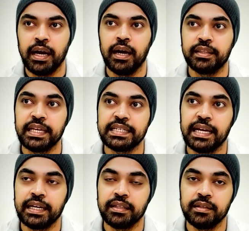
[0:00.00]
Things
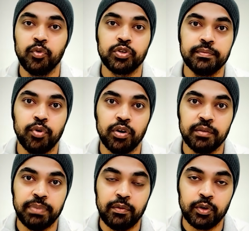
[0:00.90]
like the most important
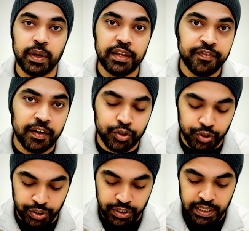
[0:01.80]
Power Query
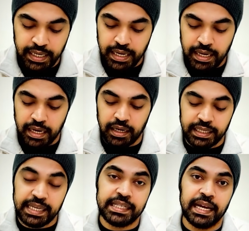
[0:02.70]
functions,
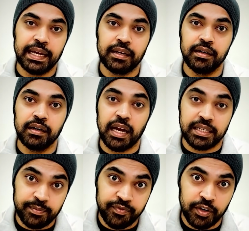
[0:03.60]
things like
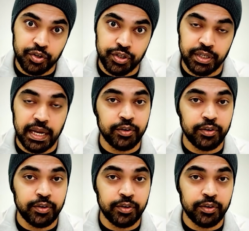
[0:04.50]
custom functions and how do